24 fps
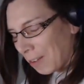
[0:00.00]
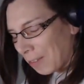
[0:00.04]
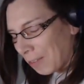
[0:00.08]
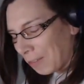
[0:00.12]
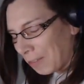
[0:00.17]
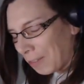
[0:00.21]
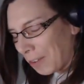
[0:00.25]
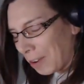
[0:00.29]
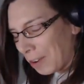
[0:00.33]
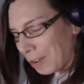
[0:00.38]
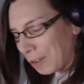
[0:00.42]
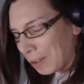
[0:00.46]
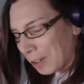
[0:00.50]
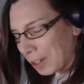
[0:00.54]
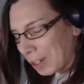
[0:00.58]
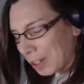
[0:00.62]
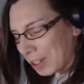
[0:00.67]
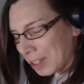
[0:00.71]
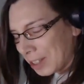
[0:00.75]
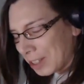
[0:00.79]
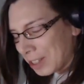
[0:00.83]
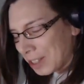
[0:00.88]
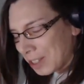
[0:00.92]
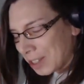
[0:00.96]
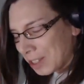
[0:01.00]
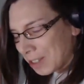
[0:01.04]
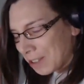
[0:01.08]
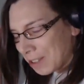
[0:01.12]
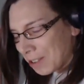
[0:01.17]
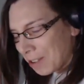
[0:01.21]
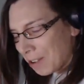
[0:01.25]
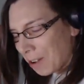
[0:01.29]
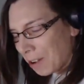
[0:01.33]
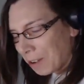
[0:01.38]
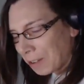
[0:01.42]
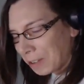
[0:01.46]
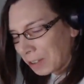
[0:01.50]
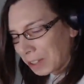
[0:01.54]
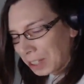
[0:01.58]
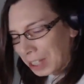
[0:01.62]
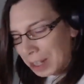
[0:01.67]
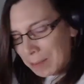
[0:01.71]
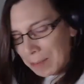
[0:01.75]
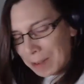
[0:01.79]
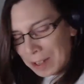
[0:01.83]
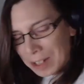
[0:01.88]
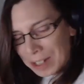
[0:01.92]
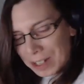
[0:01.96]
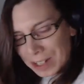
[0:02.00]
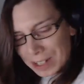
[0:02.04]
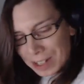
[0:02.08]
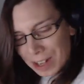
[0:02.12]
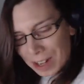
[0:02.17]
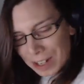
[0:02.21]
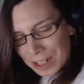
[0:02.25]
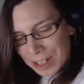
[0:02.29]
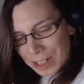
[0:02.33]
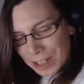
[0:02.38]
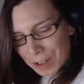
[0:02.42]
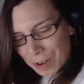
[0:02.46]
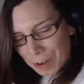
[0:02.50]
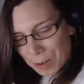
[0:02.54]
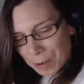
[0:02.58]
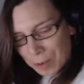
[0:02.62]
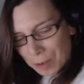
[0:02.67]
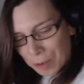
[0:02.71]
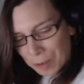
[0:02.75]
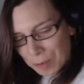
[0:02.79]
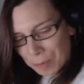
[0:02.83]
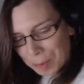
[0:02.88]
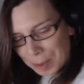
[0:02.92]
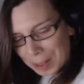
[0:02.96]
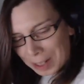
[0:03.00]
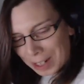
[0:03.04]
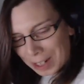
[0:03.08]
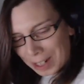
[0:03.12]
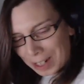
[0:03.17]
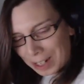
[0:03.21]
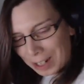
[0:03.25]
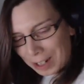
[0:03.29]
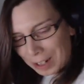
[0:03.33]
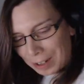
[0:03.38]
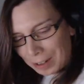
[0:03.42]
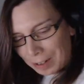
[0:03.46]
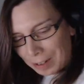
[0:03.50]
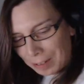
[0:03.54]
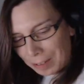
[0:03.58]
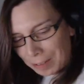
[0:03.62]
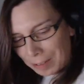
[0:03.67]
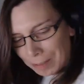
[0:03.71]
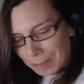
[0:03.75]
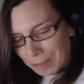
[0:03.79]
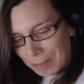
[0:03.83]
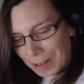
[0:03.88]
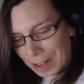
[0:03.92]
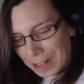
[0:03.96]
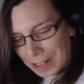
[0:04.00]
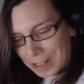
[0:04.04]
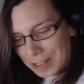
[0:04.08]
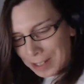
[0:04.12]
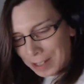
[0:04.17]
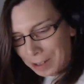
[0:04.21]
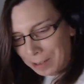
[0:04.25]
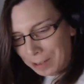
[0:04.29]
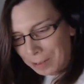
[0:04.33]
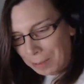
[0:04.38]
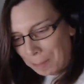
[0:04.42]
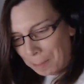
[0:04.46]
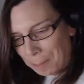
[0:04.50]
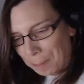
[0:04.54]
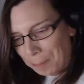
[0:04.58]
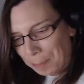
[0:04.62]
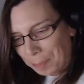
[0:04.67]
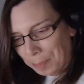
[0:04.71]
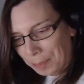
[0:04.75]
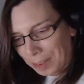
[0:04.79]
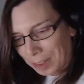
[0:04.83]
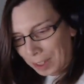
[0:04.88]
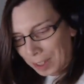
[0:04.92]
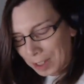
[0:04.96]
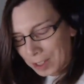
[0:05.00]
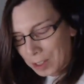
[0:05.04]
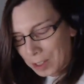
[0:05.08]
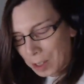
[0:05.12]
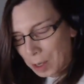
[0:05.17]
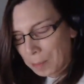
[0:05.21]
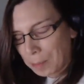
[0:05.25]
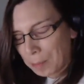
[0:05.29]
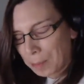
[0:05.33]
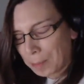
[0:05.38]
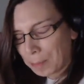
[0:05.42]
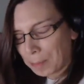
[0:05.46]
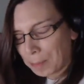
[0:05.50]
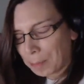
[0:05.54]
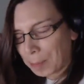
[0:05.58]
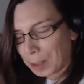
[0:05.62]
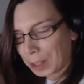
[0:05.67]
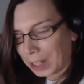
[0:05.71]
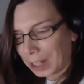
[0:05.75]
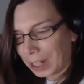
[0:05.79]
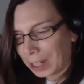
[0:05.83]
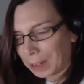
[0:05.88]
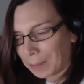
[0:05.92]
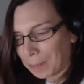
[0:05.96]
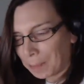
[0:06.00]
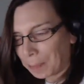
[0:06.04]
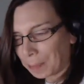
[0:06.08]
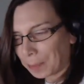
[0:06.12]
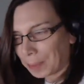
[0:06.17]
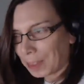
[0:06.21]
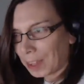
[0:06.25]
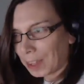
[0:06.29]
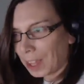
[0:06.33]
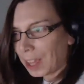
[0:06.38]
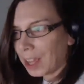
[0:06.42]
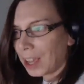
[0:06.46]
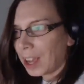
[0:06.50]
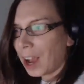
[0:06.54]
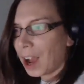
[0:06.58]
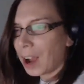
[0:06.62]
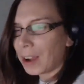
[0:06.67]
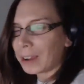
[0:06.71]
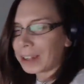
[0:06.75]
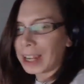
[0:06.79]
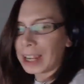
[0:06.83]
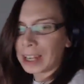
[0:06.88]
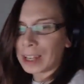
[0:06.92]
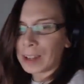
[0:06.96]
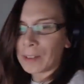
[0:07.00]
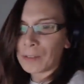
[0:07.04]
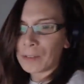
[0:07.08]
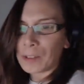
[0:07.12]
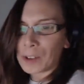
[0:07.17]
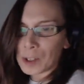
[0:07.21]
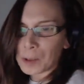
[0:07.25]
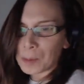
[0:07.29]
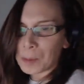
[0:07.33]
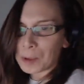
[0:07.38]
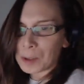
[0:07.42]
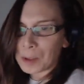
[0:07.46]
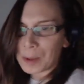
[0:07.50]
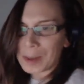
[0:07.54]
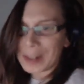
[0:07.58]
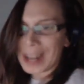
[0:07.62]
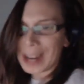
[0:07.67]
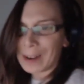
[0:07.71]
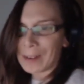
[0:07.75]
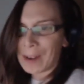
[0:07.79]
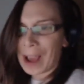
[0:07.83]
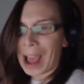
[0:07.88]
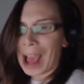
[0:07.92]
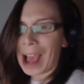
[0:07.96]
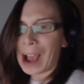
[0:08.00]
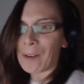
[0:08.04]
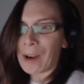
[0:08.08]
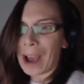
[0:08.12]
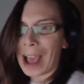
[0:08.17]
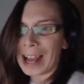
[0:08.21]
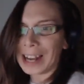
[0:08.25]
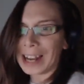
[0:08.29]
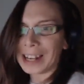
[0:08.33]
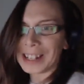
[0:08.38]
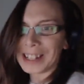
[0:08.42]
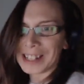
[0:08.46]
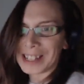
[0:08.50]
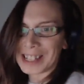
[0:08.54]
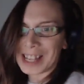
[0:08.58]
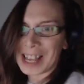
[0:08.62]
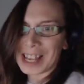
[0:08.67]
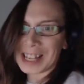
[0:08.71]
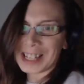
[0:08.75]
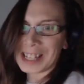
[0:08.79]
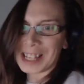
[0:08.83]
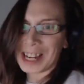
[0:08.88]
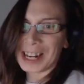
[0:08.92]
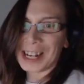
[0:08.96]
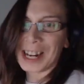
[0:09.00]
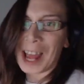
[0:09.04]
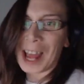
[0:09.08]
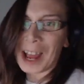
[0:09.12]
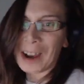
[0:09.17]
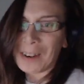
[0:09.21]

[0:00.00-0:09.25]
focus on the images I saw of Bikini Faso. Sorry, Bikini. I'm getting confused between how Helen says it and